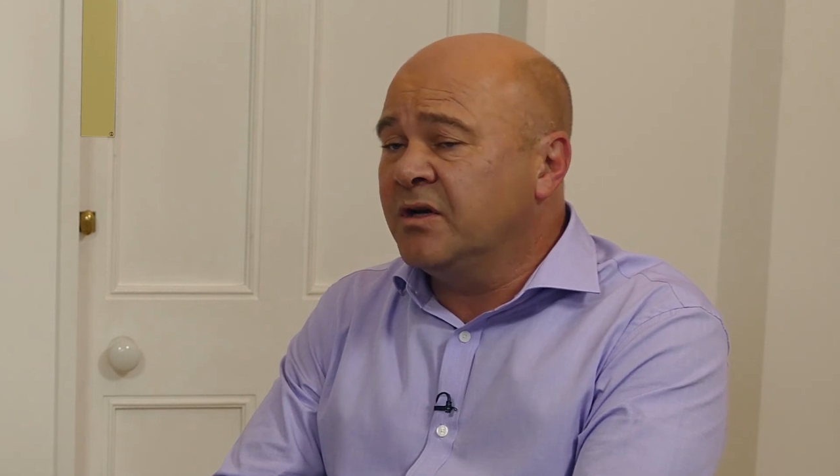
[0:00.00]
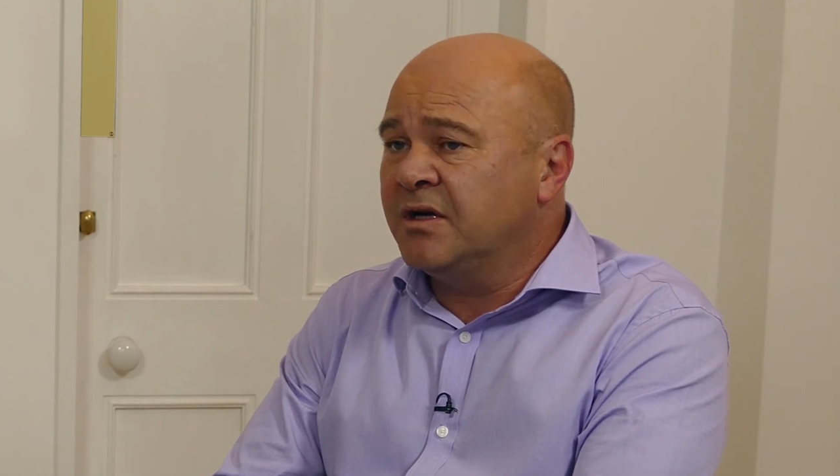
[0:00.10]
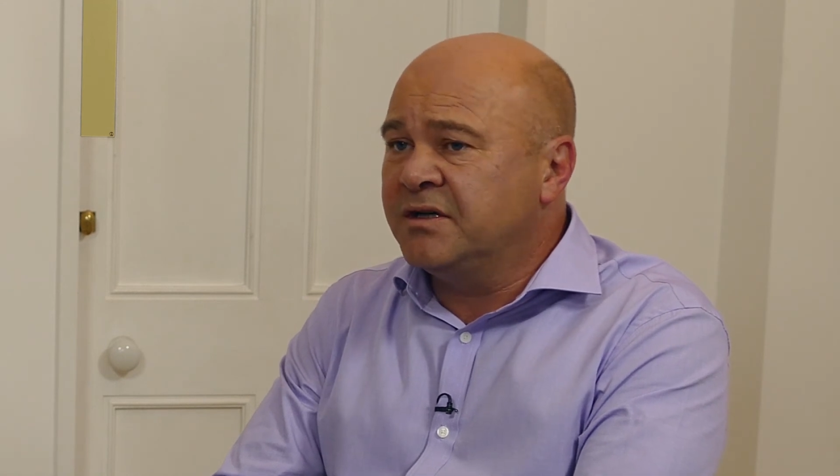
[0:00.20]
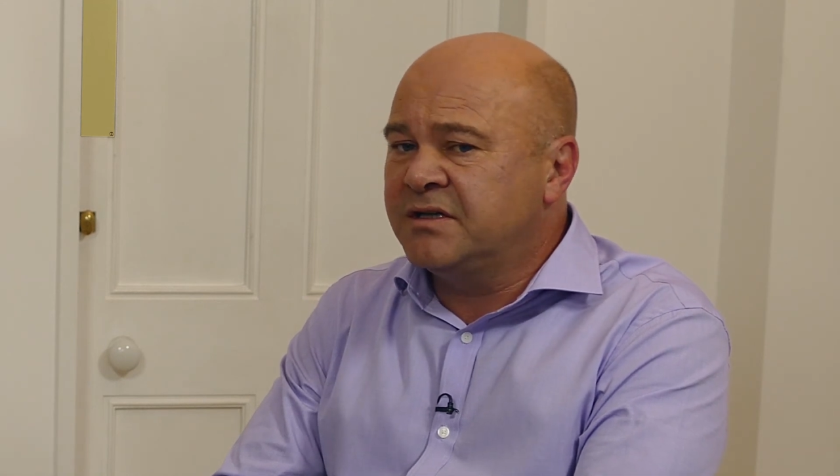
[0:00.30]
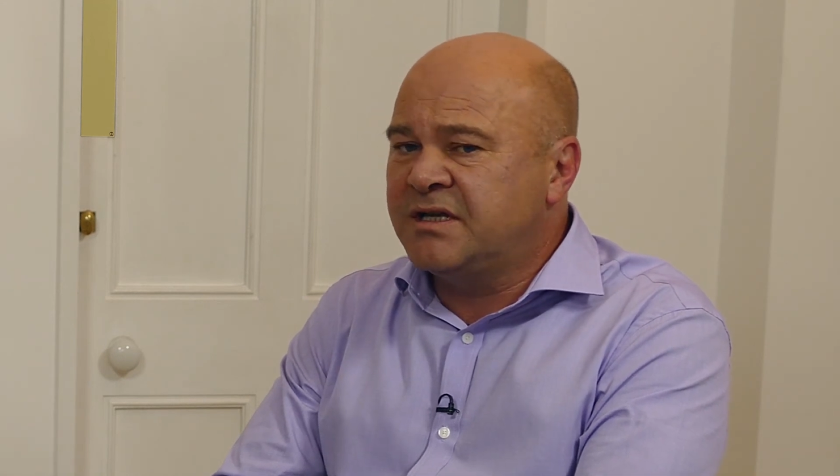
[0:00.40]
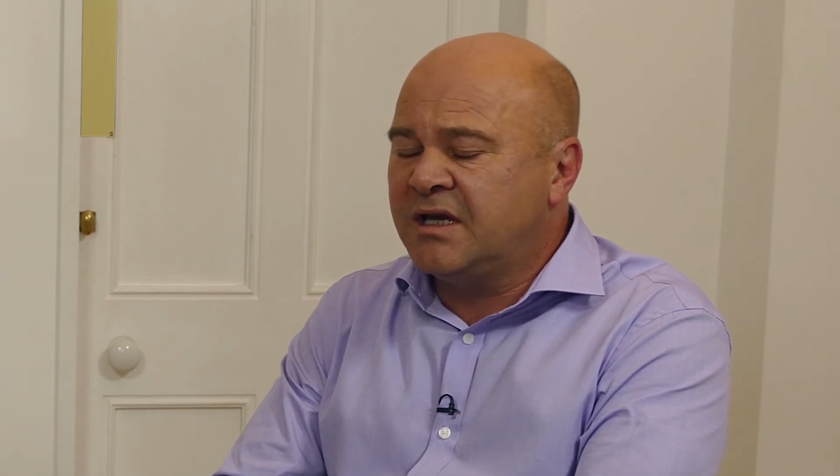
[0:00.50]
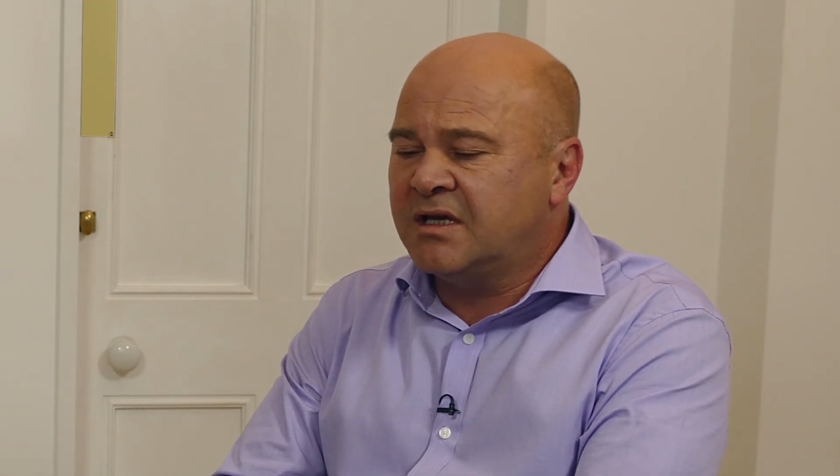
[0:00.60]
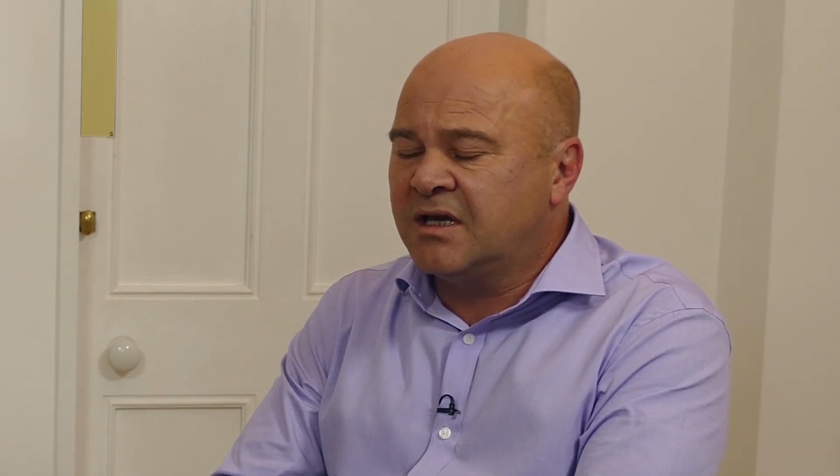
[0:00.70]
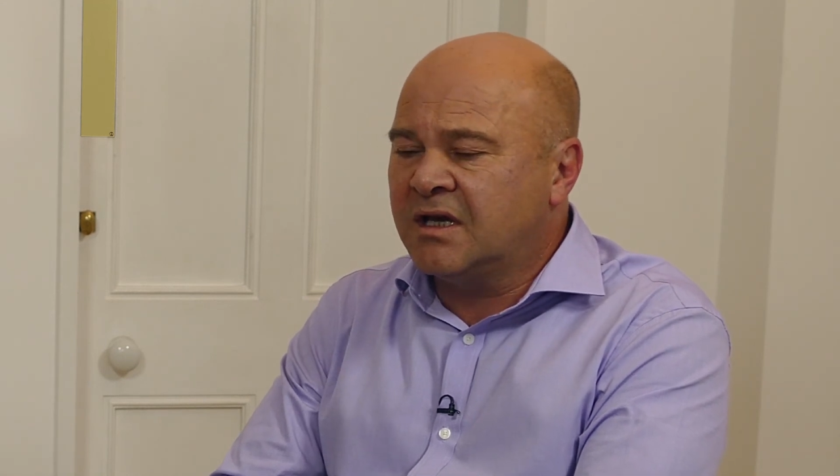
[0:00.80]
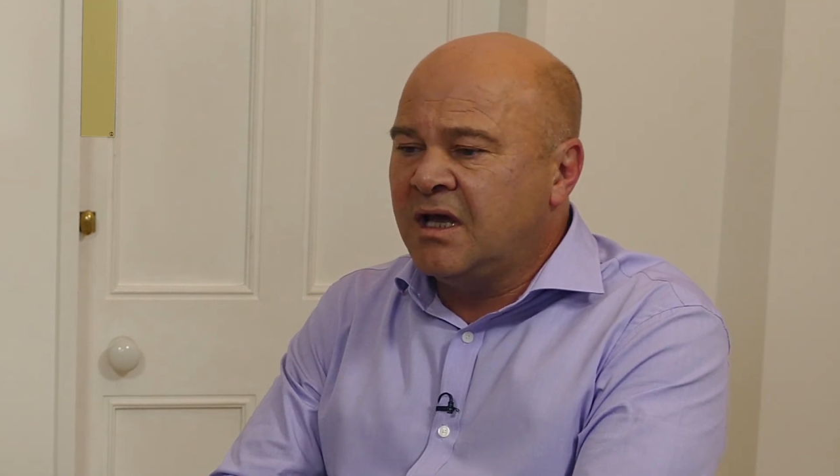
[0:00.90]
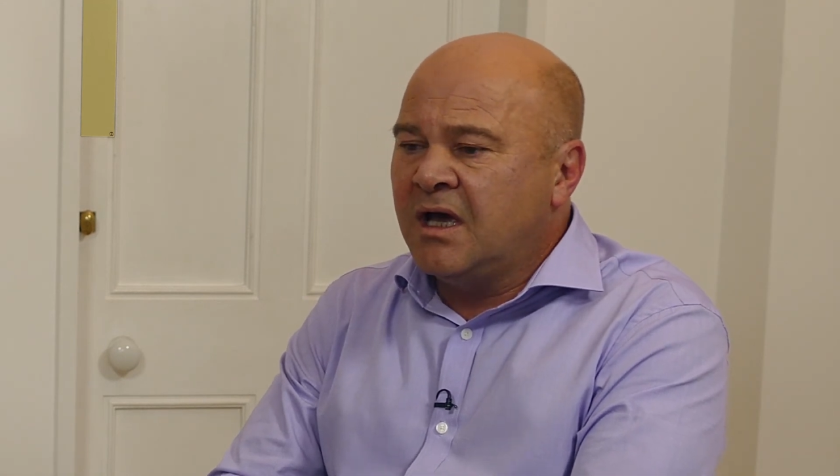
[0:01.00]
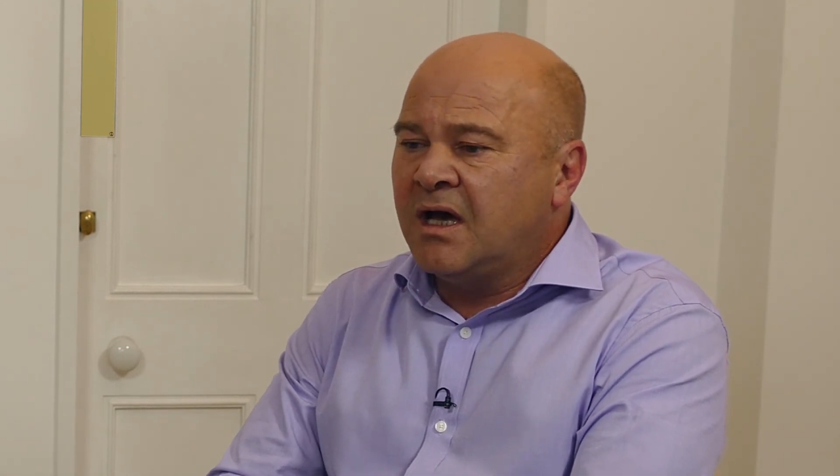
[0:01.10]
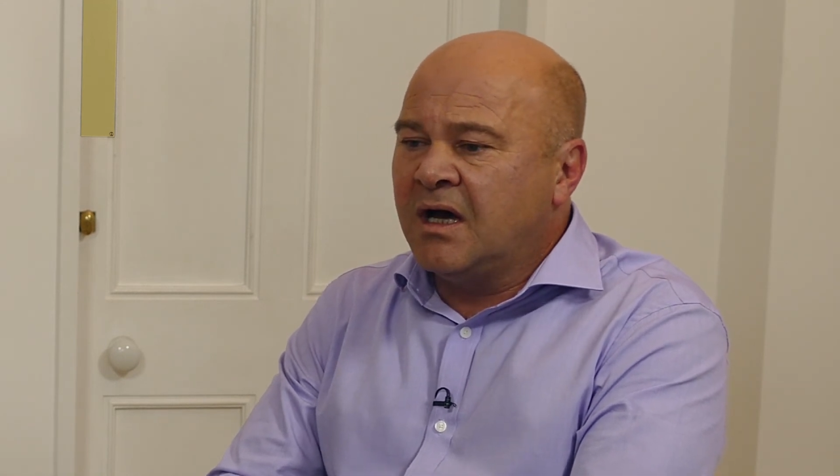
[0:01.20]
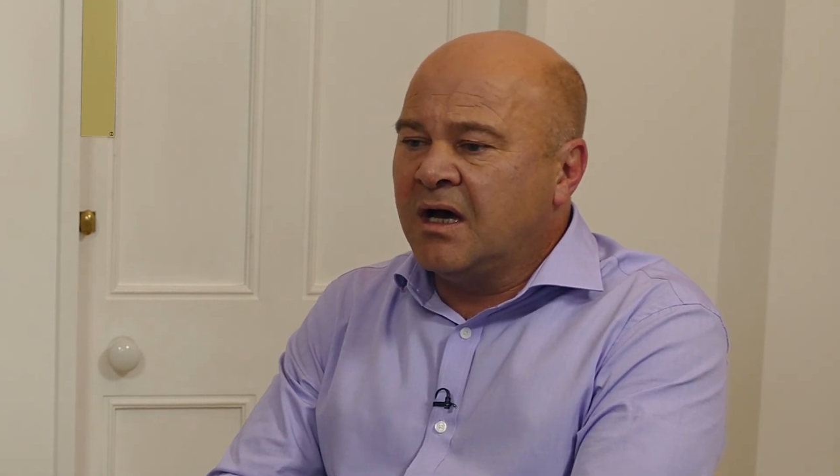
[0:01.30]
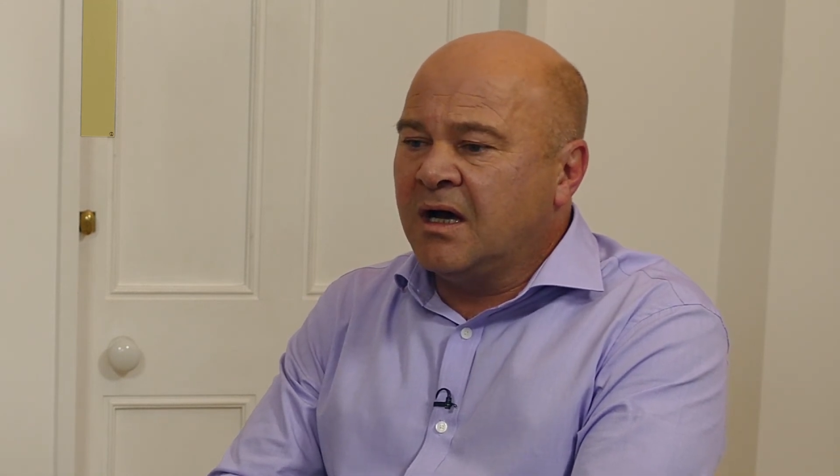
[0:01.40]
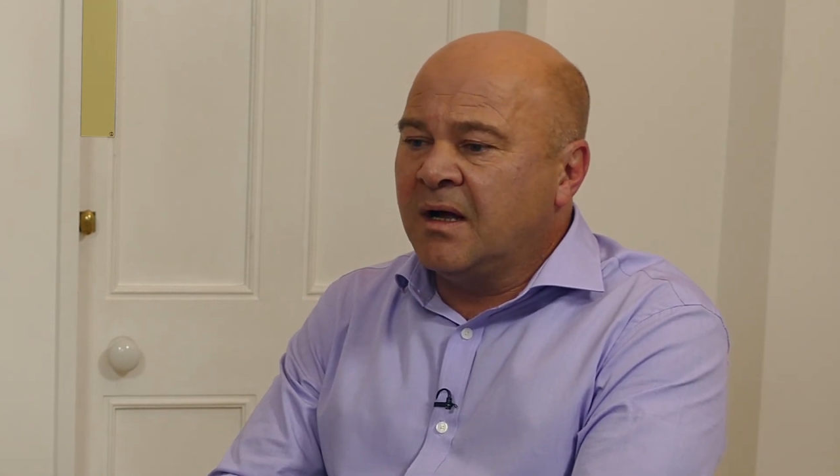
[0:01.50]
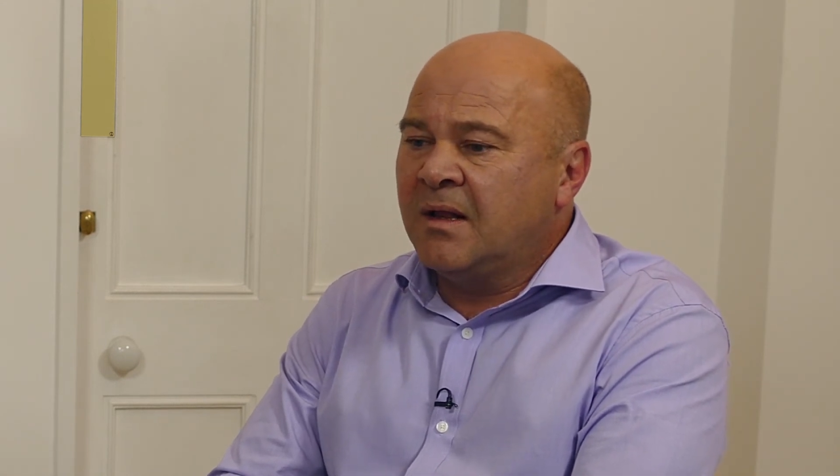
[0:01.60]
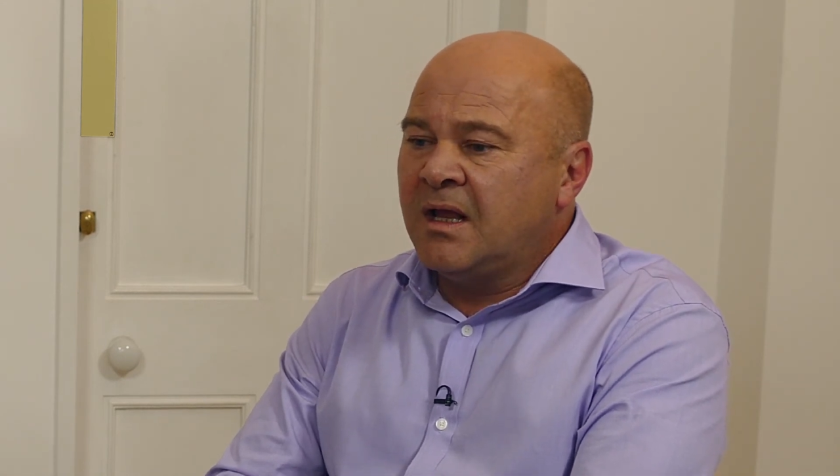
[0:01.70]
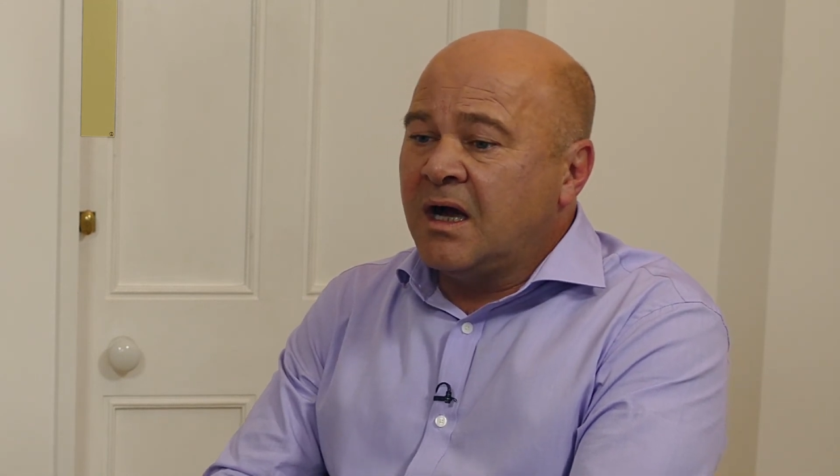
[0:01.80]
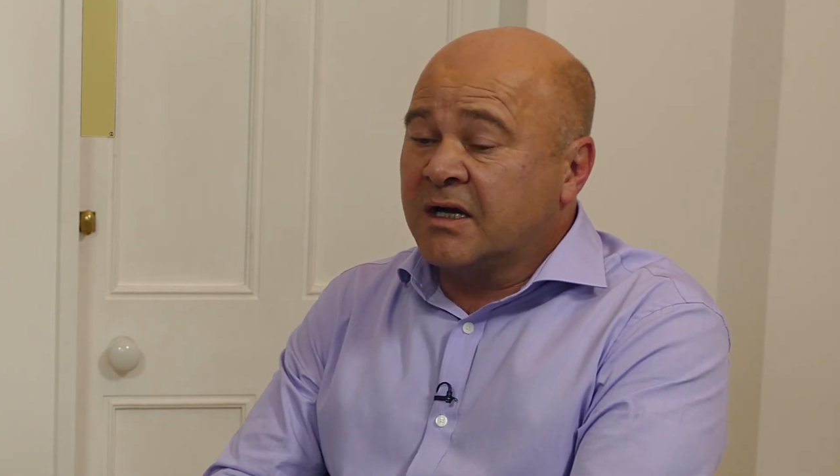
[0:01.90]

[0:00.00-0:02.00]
You're undertaking a